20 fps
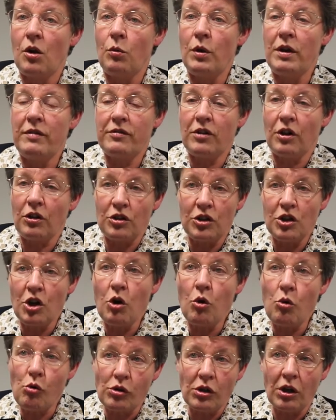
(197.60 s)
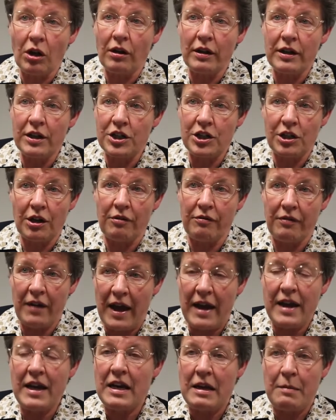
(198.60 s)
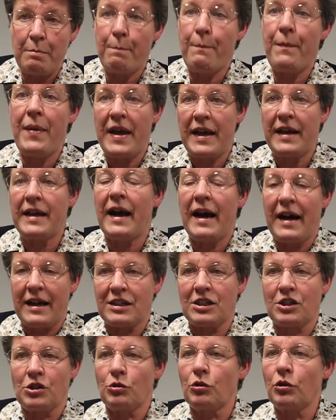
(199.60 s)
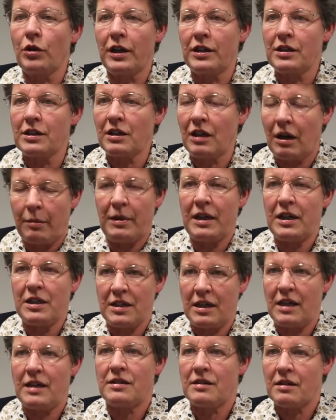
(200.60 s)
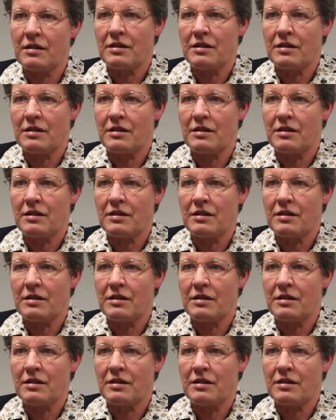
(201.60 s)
We've got no knowledge of any big asteroid coming to hit